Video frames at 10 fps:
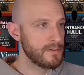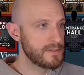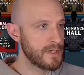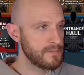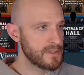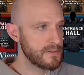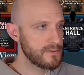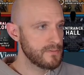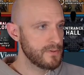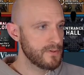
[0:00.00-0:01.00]
Tempted
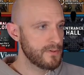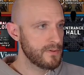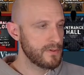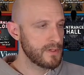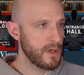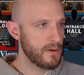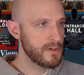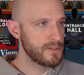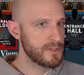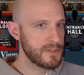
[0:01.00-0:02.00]
with the
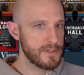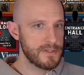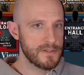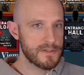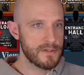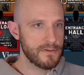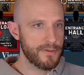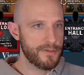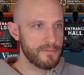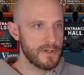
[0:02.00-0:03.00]
garage since there are
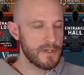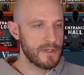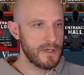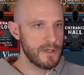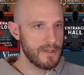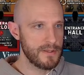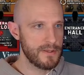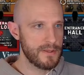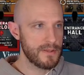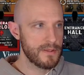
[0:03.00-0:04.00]
3
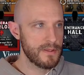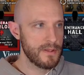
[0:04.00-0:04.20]
keys.